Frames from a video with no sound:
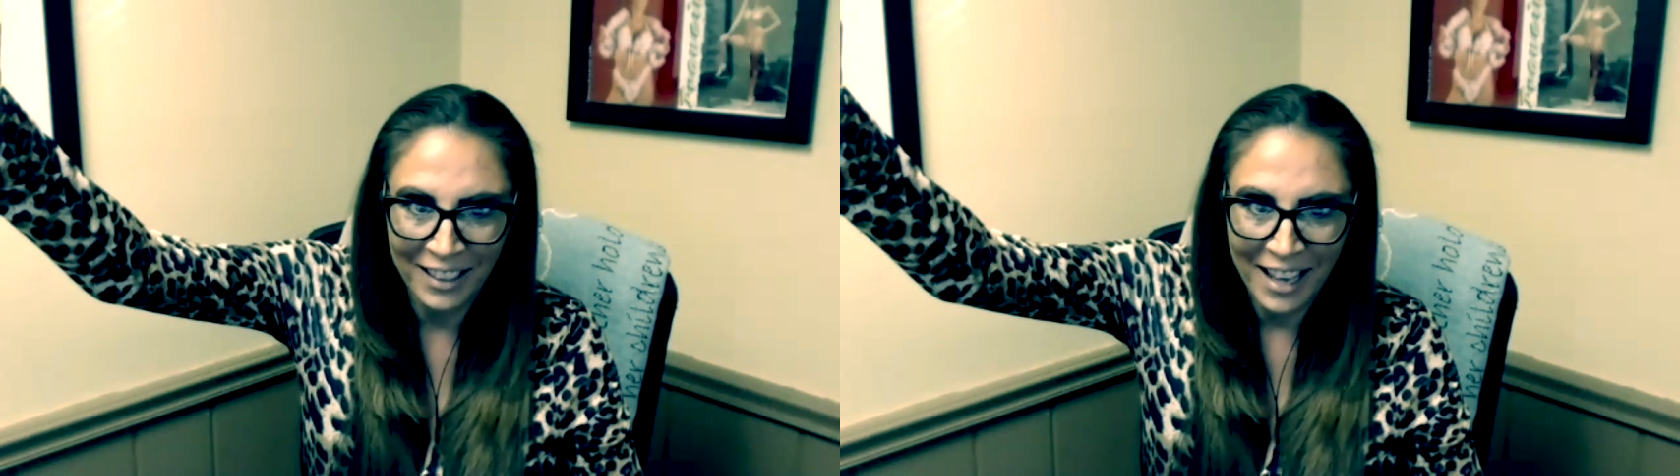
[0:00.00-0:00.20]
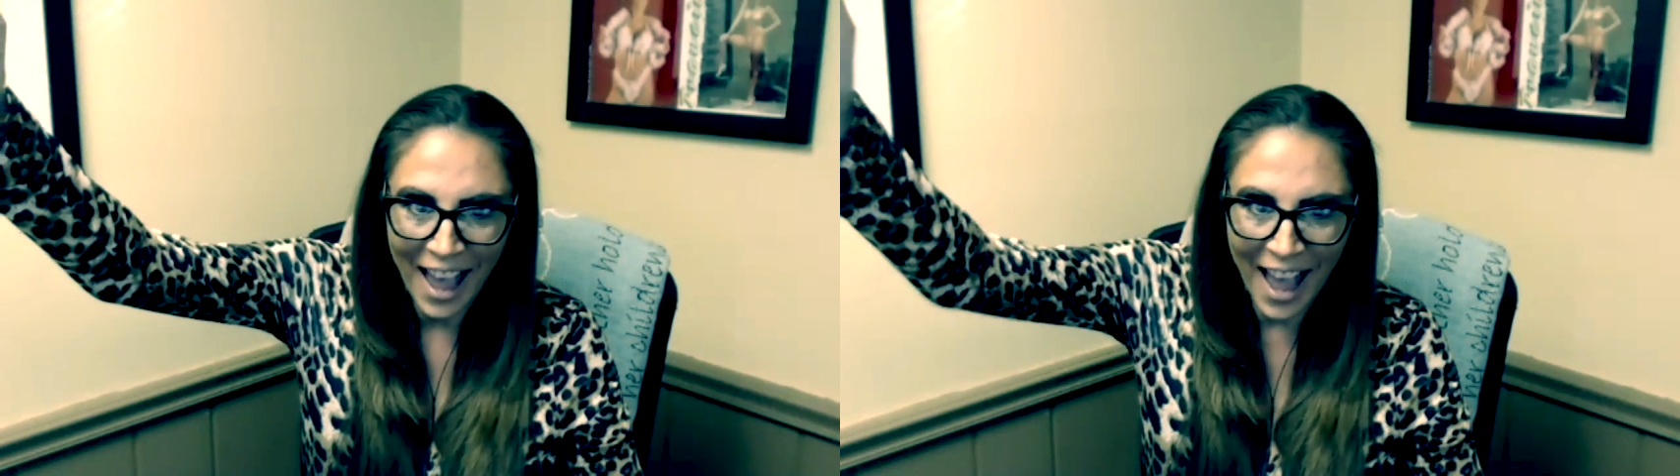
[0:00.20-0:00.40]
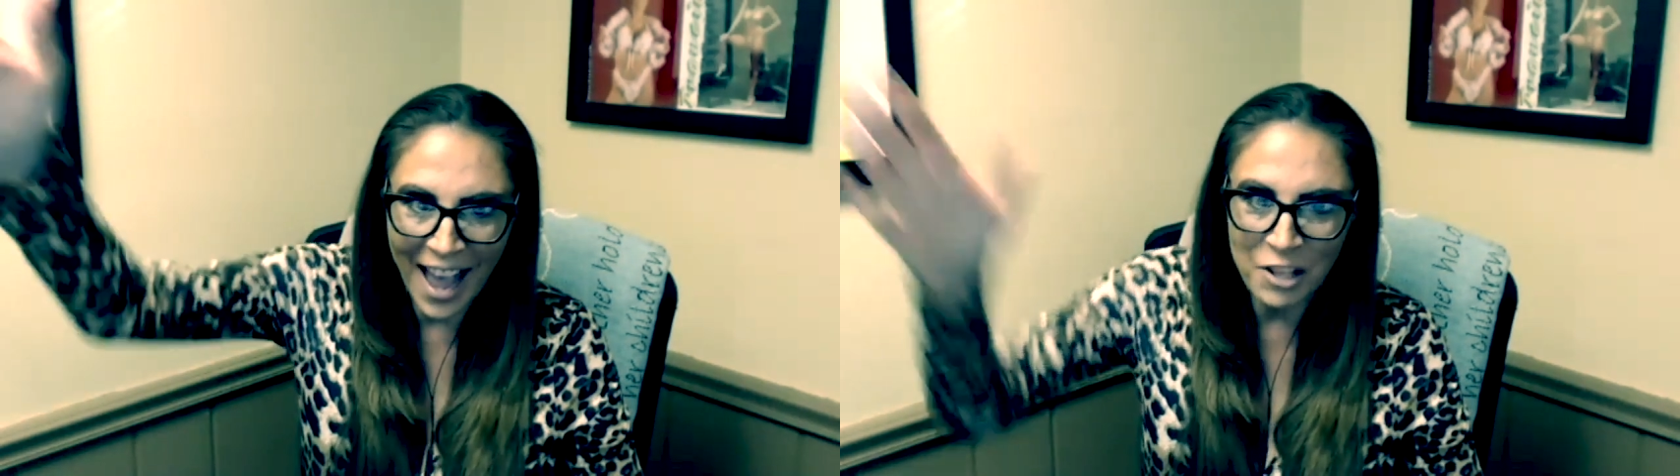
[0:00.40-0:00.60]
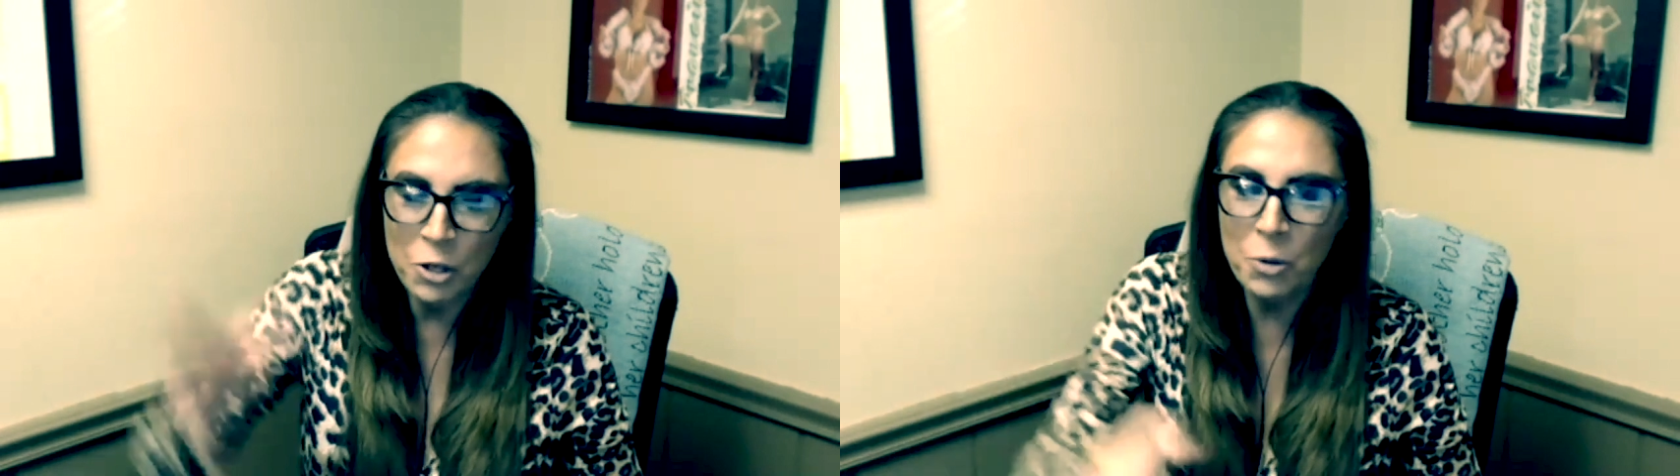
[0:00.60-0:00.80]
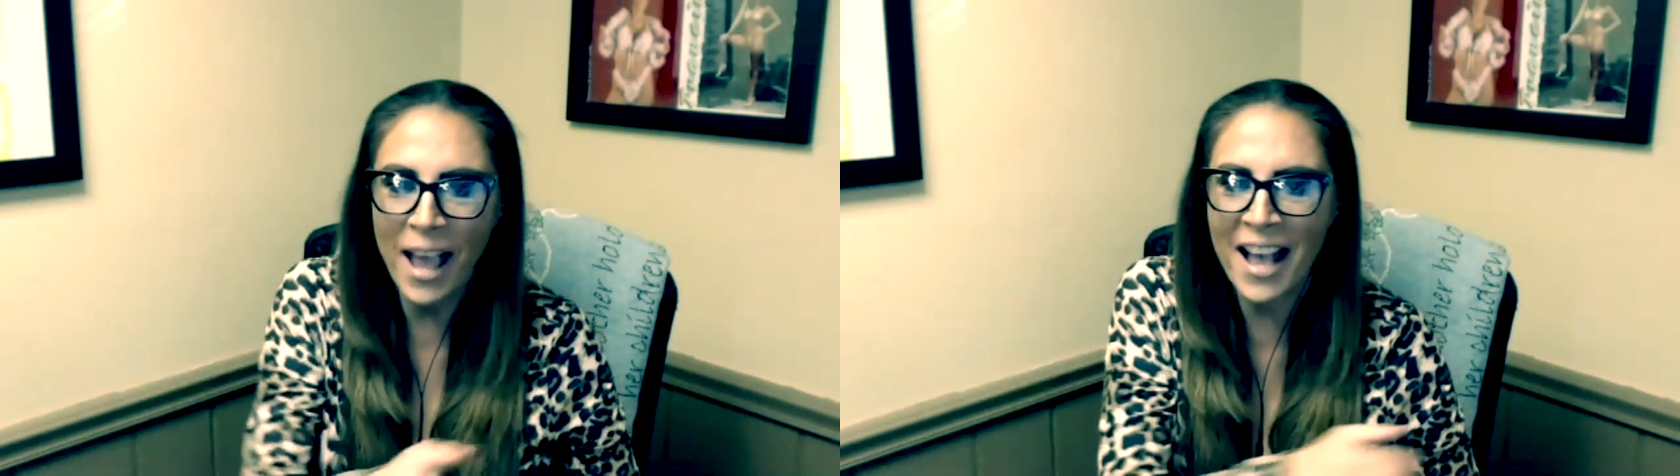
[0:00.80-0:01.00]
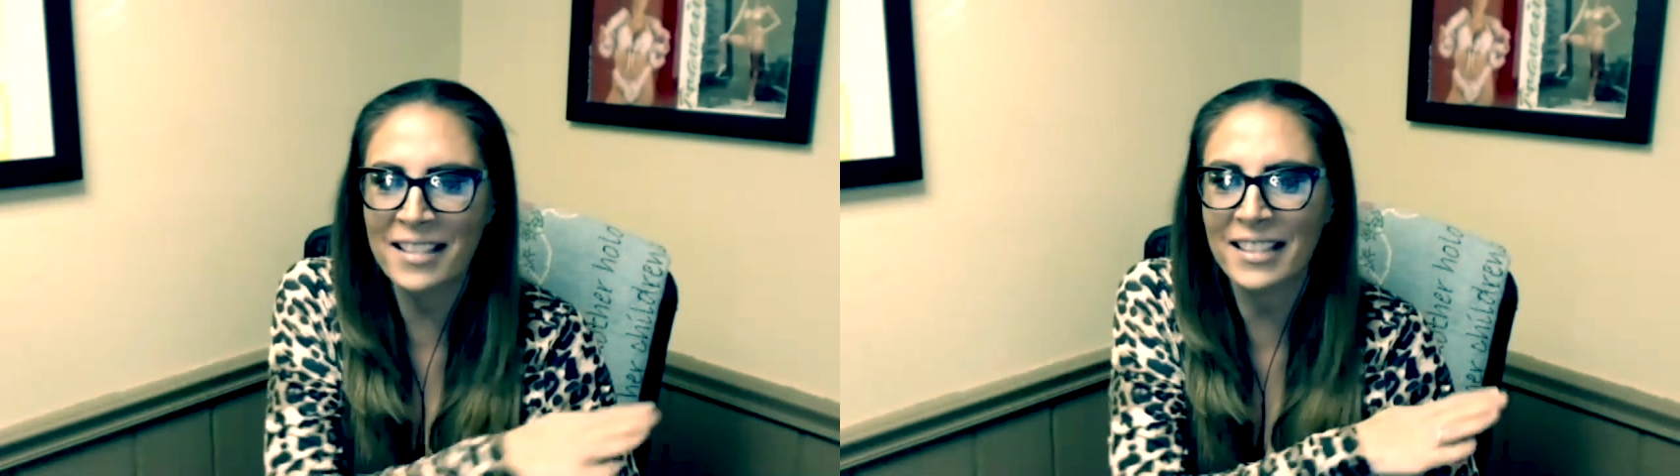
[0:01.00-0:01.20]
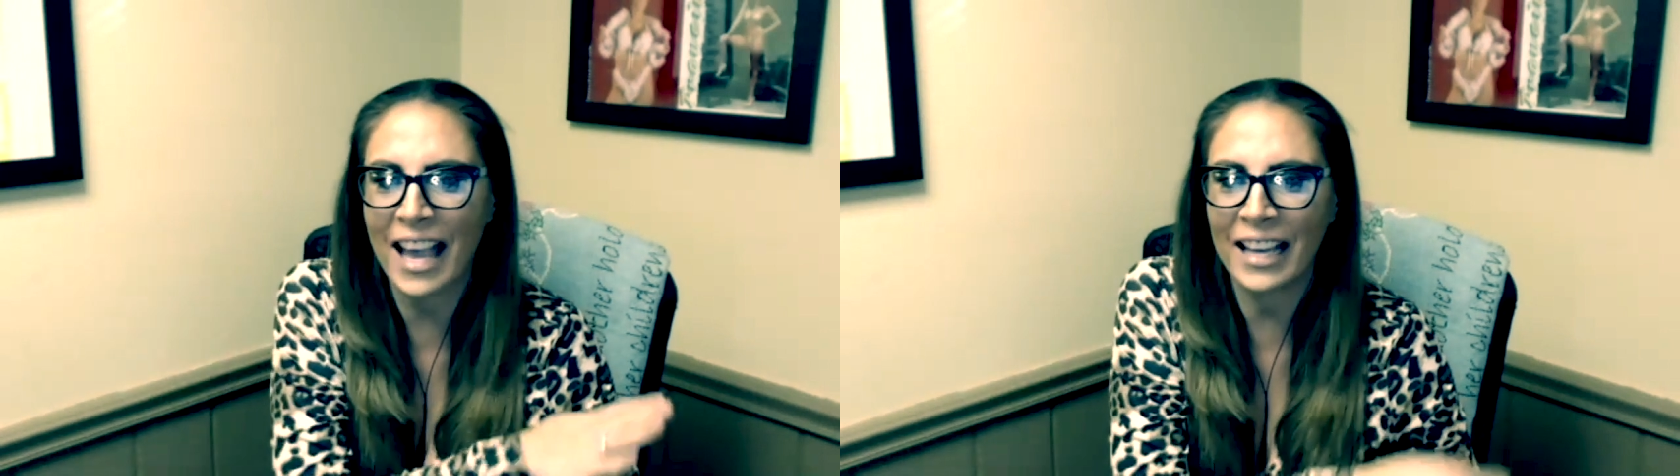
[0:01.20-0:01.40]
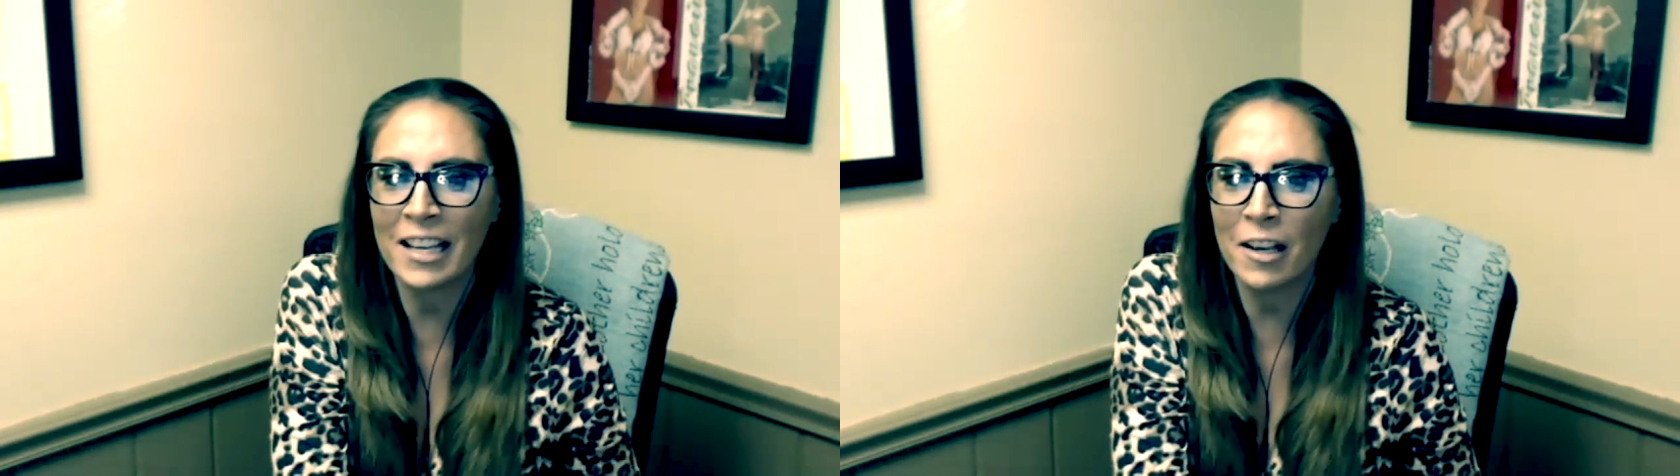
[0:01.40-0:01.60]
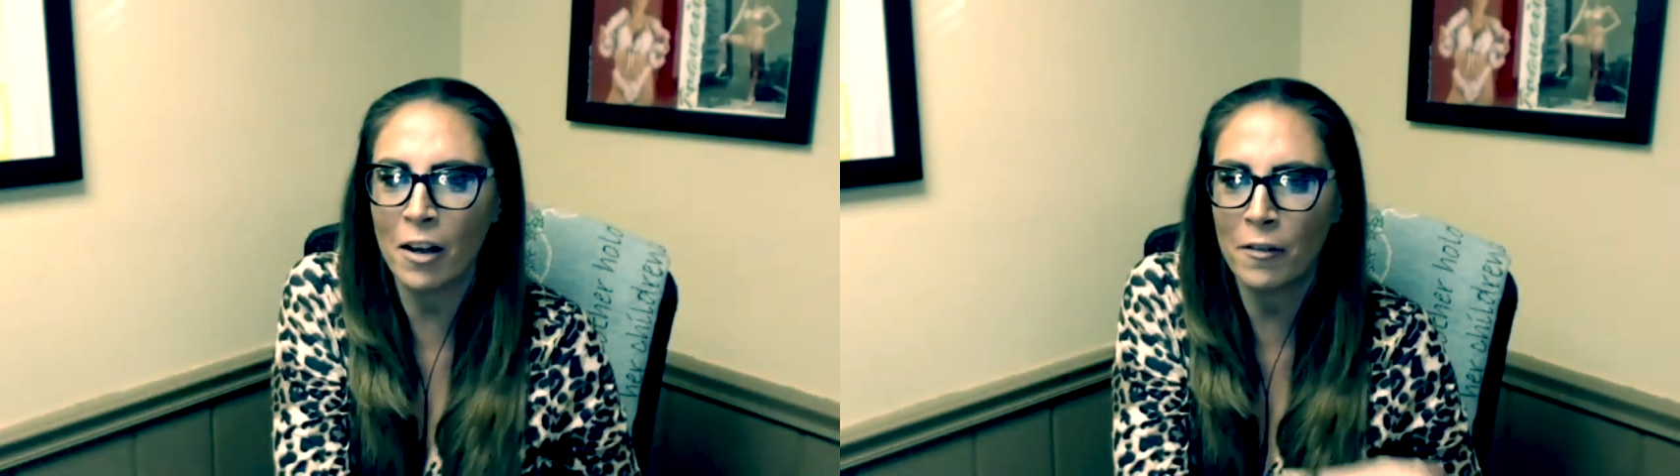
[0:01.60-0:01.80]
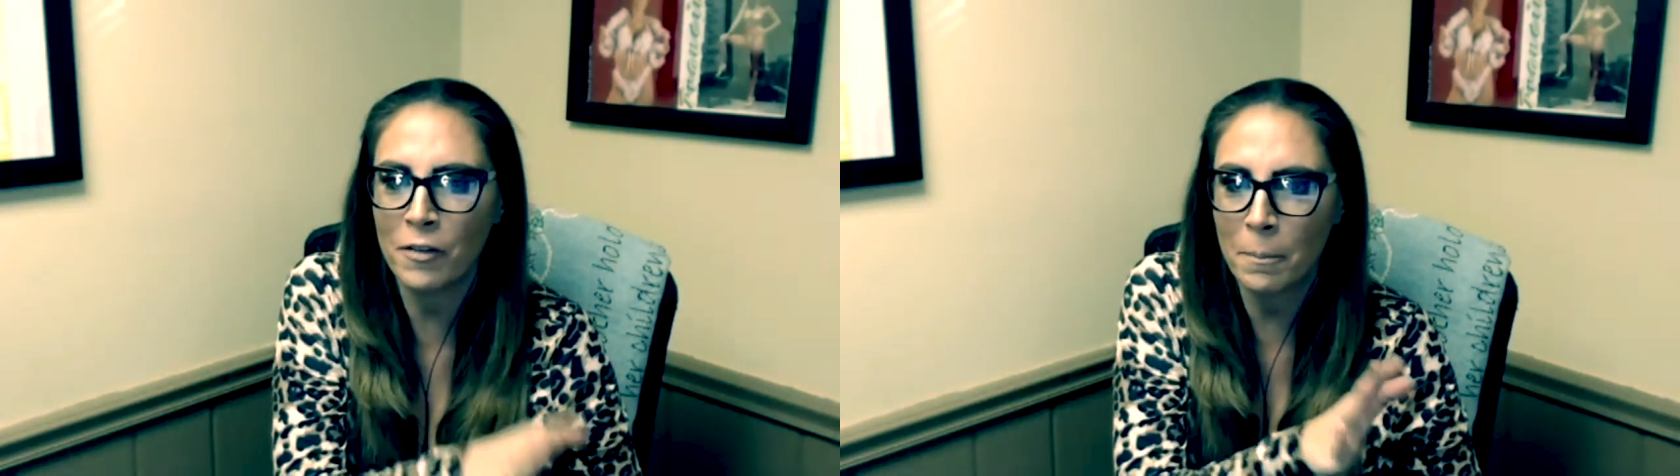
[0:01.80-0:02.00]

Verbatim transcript: And you ask any of